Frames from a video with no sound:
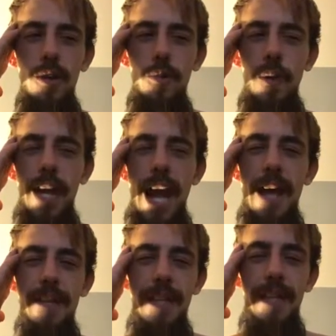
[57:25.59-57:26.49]

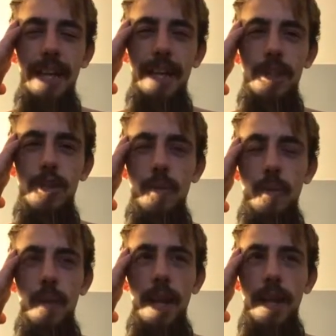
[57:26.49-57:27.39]
reality like a
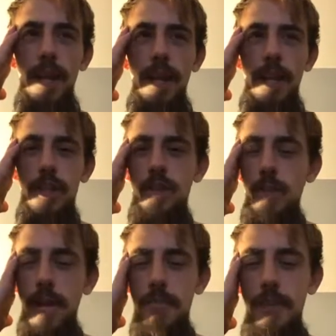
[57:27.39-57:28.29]

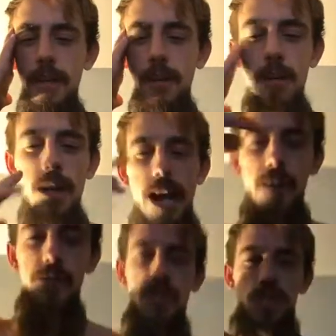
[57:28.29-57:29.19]
treadmill. How
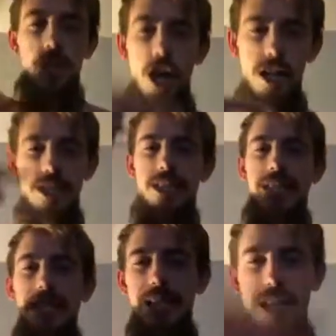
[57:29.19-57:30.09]
it's just constantly,